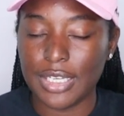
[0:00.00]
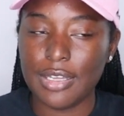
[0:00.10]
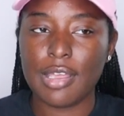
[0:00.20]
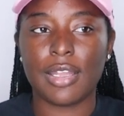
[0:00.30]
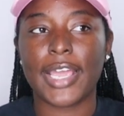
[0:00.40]

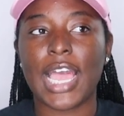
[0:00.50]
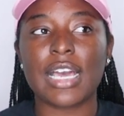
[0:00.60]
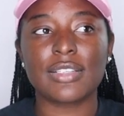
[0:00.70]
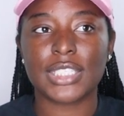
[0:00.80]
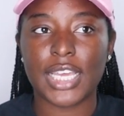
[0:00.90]
Like,
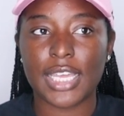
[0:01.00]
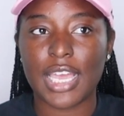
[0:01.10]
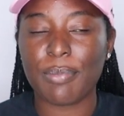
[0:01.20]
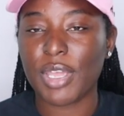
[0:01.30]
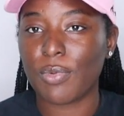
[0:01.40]
I'll say
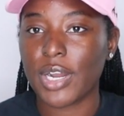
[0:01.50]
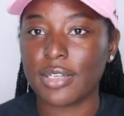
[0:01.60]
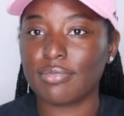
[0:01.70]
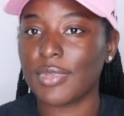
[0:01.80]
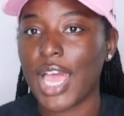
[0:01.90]
I'm at
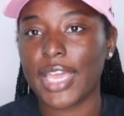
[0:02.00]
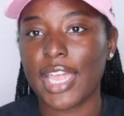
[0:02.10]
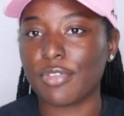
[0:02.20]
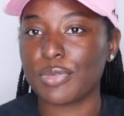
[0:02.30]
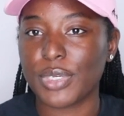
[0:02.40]
work, I
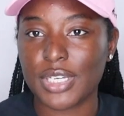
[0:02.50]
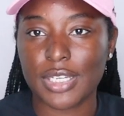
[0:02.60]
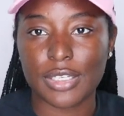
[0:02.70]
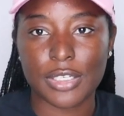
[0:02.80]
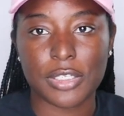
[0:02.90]
can't
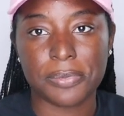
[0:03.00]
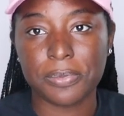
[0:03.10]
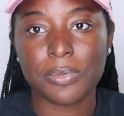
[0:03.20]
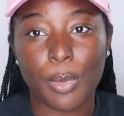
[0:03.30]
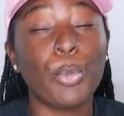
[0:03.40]
respond, um,
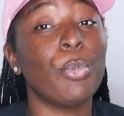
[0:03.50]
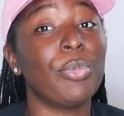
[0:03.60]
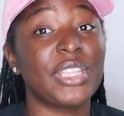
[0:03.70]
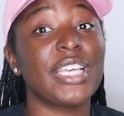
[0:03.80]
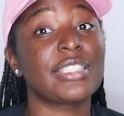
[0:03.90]

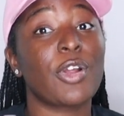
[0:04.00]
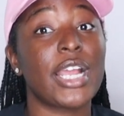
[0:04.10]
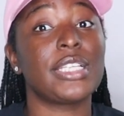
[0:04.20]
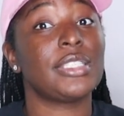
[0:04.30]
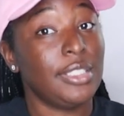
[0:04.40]
but that's
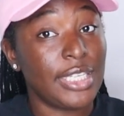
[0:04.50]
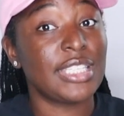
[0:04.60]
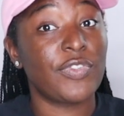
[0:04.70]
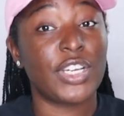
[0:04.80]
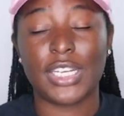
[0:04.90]
crazy,
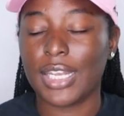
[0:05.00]
that's funny.